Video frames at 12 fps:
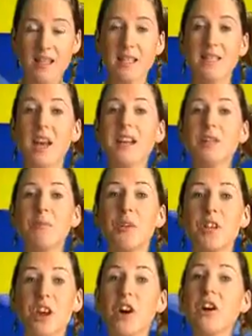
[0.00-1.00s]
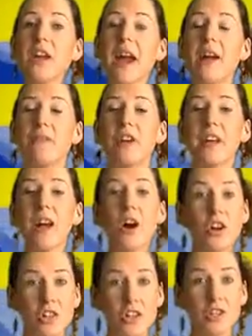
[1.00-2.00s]
decided to put young, carefree,
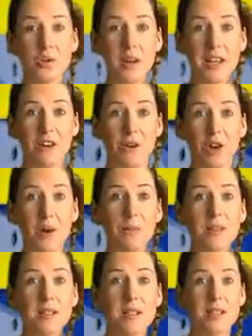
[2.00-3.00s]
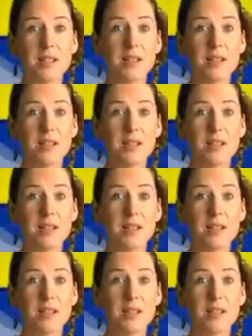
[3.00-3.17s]
under 20-year-old couples